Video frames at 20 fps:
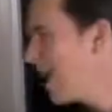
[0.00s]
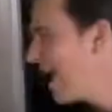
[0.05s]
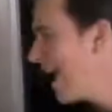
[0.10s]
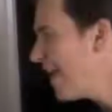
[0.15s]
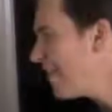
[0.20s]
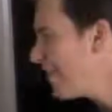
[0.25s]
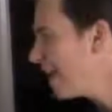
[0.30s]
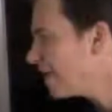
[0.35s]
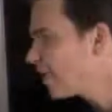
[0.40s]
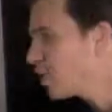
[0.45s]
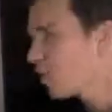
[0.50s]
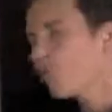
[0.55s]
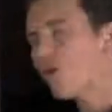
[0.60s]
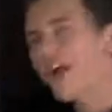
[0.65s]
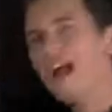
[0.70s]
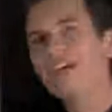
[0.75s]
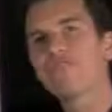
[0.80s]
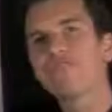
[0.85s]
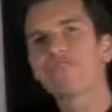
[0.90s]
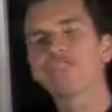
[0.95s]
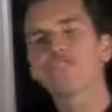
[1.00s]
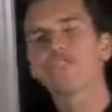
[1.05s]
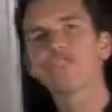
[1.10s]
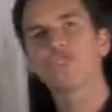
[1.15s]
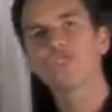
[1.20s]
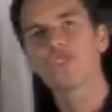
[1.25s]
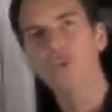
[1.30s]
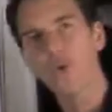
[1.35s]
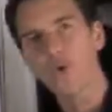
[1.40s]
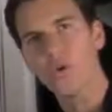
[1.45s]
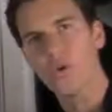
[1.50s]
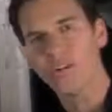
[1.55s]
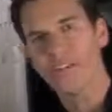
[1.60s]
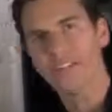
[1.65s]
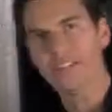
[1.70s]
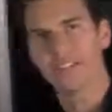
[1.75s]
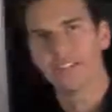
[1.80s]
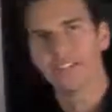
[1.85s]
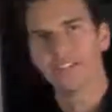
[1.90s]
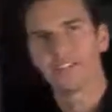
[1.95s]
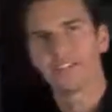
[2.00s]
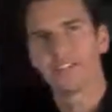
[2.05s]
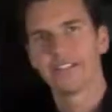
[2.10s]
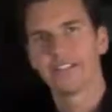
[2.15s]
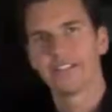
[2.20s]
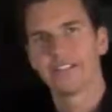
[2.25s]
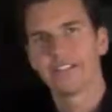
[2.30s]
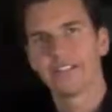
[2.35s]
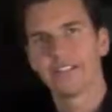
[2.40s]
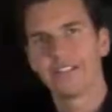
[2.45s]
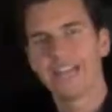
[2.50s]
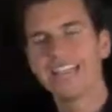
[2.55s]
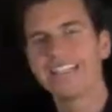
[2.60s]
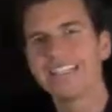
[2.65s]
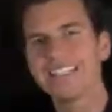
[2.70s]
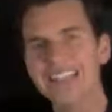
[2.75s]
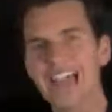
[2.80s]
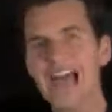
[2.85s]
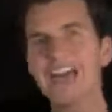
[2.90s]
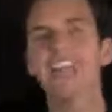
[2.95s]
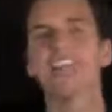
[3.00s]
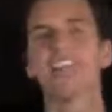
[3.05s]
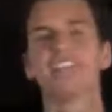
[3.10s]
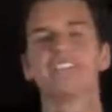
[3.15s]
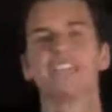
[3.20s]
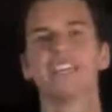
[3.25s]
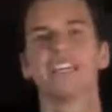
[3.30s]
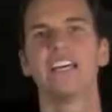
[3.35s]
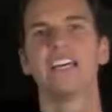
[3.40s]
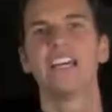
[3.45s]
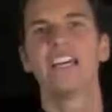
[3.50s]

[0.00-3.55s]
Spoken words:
And then craft your story and tell it.